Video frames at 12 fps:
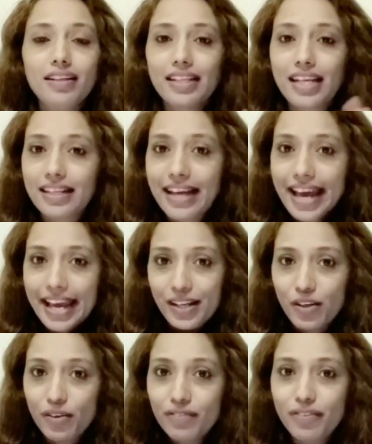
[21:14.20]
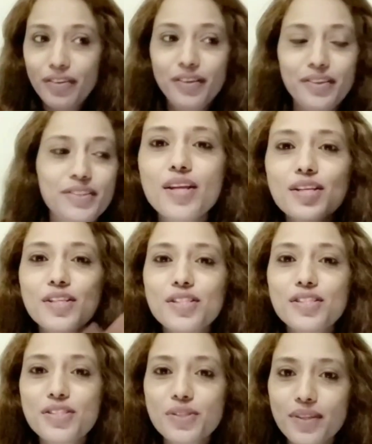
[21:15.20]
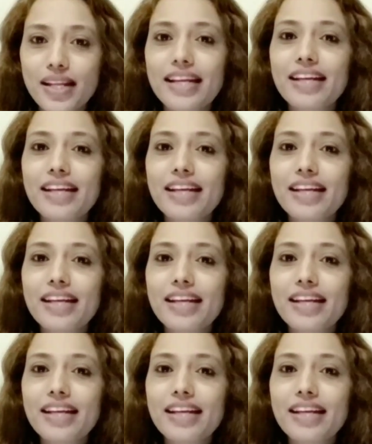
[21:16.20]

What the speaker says: get a hang of so that I